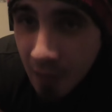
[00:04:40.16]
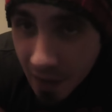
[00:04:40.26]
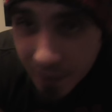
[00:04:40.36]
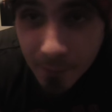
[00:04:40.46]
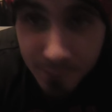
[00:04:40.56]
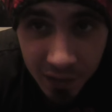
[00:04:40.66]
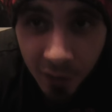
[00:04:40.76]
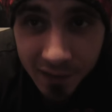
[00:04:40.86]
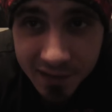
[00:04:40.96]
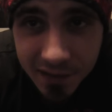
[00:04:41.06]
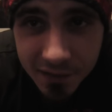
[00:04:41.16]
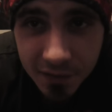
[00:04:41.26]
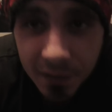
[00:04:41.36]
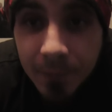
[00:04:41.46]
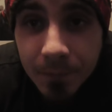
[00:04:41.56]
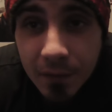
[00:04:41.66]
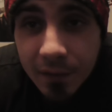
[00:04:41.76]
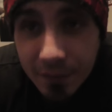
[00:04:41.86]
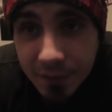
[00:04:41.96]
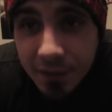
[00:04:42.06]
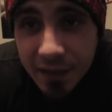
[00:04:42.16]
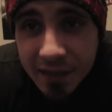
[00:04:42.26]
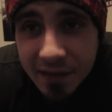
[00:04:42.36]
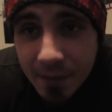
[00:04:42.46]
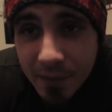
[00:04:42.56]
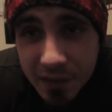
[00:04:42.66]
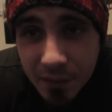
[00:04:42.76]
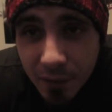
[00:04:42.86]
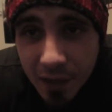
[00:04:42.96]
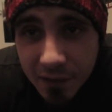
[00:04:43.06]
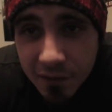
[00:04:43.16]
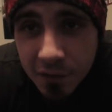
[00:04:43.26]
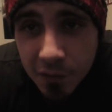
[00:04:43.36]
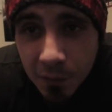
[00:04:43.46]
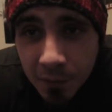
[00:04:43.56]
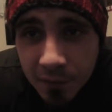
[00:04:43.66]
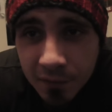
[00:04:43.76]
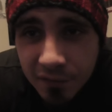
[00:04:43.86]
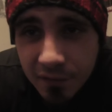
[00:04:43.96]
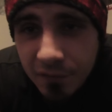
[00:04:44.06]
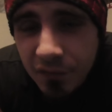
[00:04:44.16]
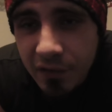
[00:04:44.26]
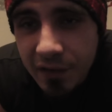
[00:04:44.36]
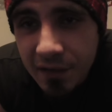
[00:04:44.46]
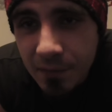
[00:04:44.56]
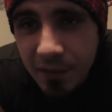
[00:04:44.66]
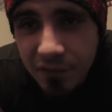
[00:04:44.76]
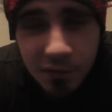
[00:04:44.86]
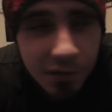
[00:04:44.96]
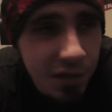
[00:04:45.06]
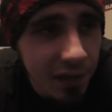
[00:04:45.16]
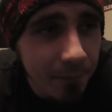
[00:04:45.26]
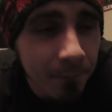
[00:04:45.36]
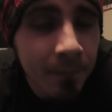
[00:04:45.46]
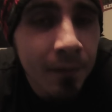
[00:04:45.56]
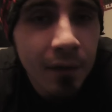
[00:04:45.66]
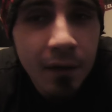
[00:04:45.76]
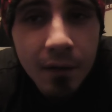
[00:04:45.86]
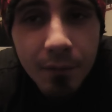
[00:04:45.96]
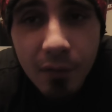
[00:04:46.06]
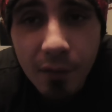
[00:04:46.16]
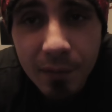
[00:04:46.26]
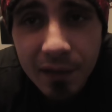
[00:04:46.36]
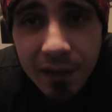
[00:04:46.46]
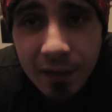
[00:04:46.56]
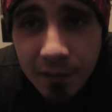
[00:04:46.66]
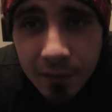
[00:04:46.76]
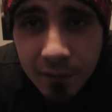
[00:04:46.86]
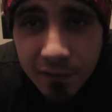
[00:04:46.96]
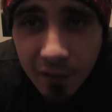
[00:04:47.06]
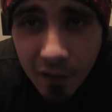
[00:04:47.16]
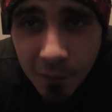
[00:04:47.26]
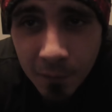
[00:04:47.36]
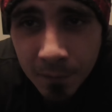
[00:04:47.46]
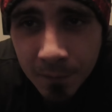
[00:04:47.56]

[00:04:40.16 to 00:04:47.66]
and amino acids uh, you, you need them in your brain too for, for it to be functioning properly so